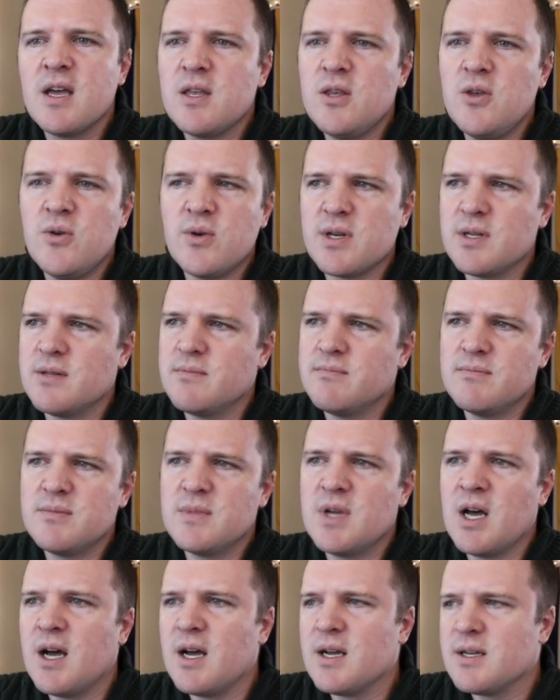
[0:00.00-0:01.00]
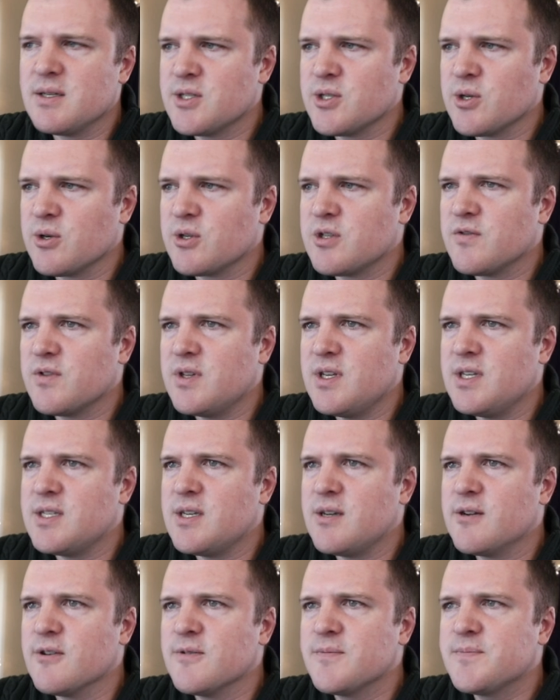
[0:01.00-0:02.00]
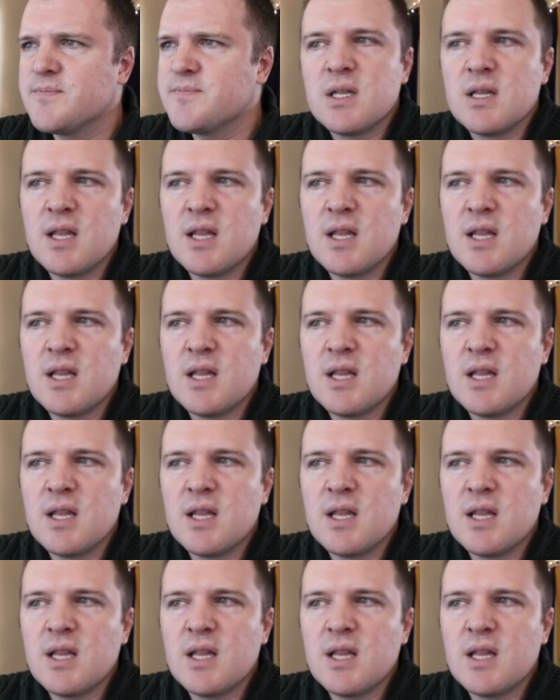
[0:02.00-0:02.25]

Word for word: you can uh, search for these here.